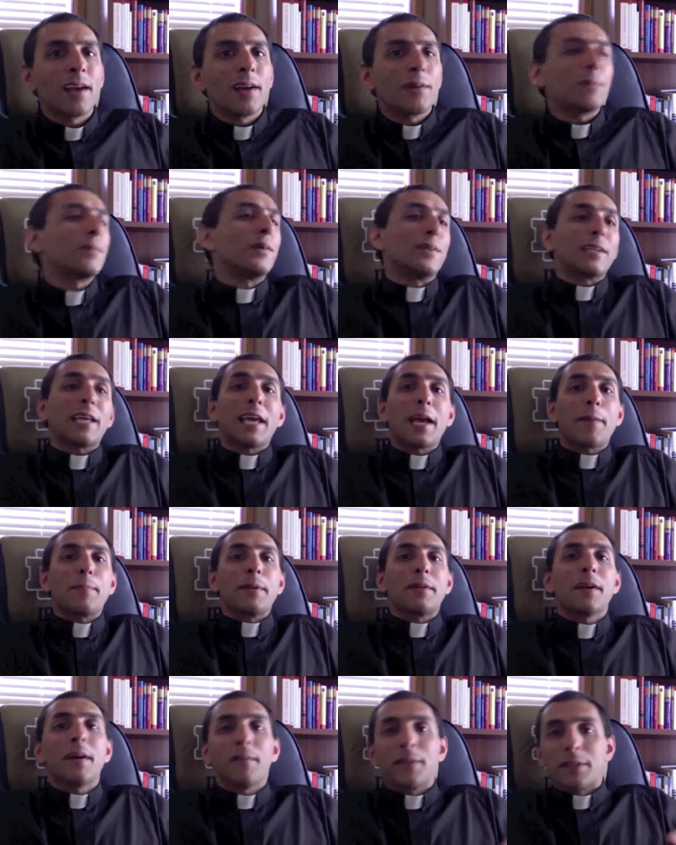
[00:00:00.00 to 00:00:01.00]
Well, it can't
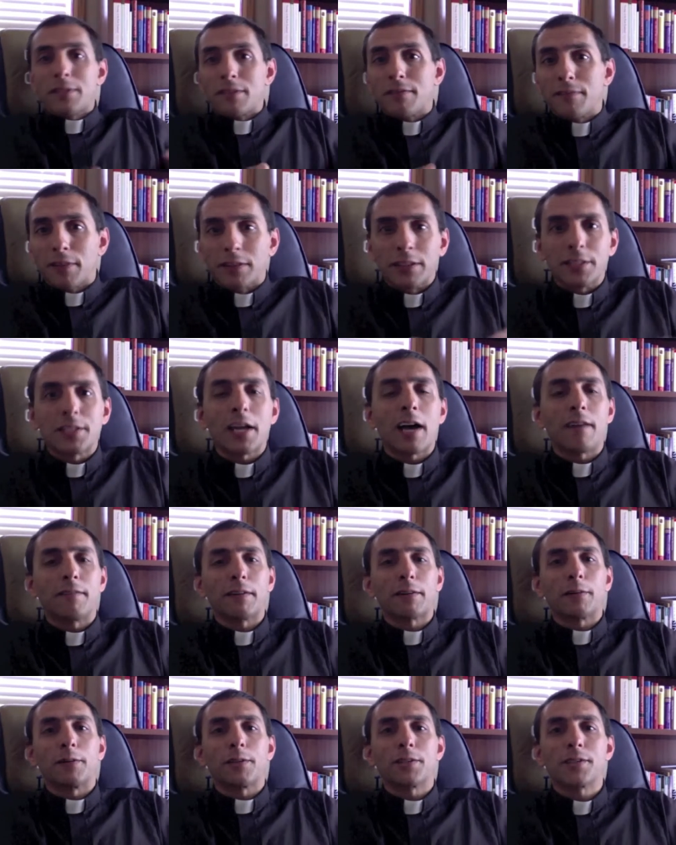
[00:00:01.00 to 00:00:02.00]
be done. That's a
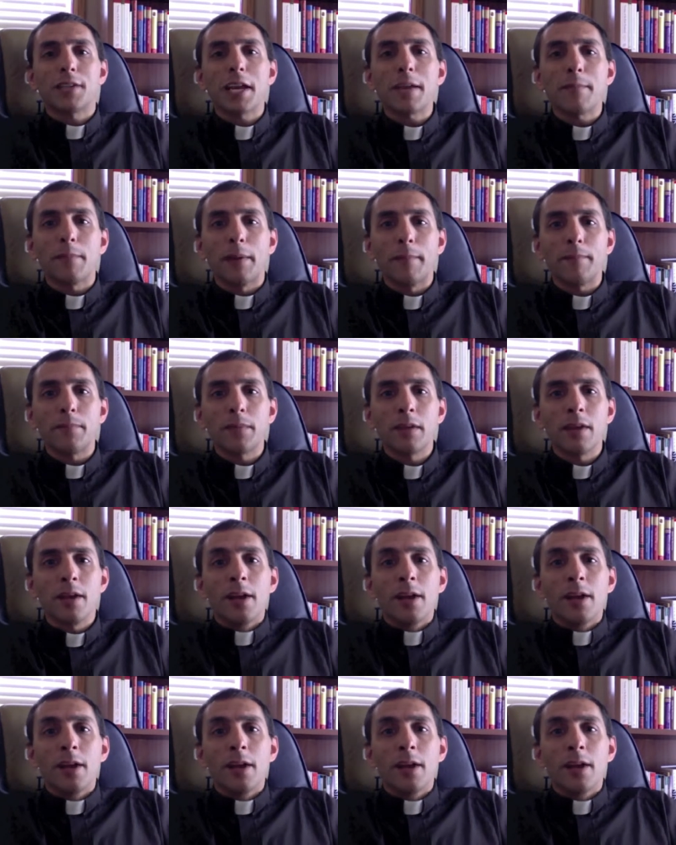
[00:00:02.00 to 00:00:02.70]
philosophical statement.